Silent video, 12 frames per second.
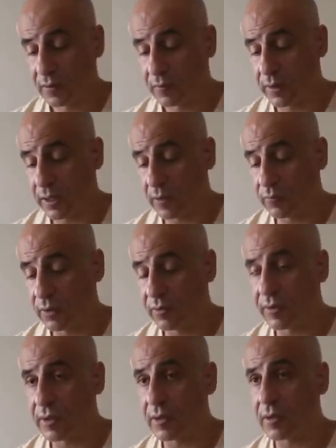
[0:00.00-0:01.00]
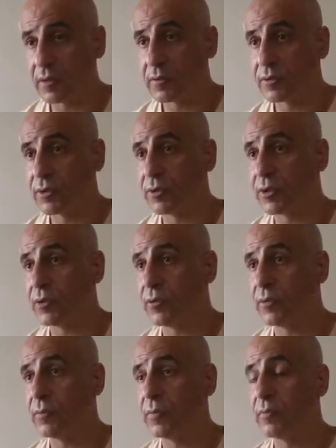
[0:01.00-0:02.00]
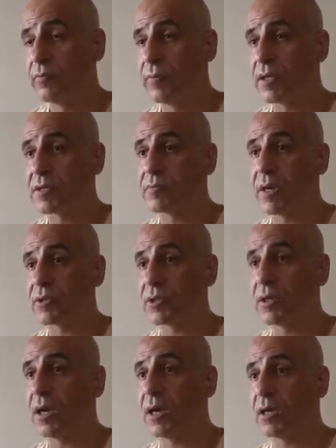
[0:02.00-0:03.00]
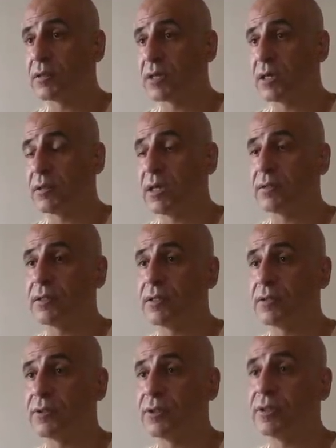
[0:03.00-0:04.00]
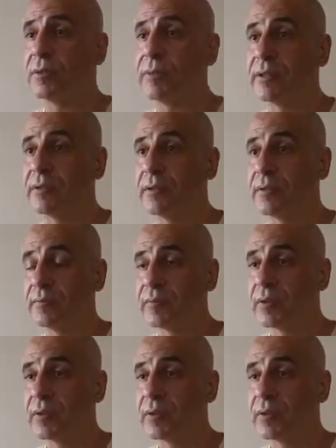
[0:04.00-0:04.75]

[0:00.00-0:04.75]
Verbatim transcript: when I won the Tokyo Mixed martial art karate tournament